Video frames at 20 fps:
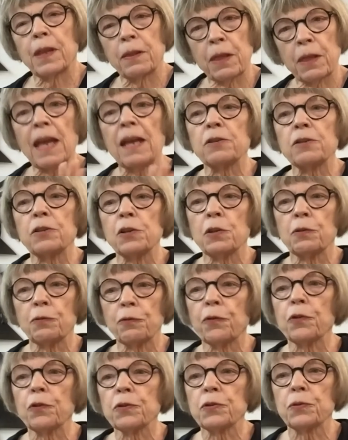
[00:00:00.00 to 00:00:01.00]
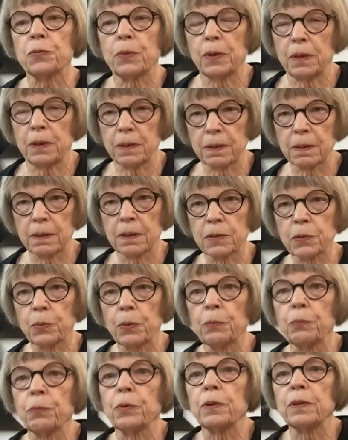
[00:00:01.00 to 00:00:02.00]
actually the first one is
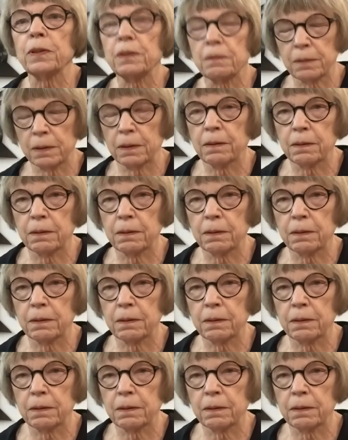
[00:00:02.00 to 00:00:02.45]
what really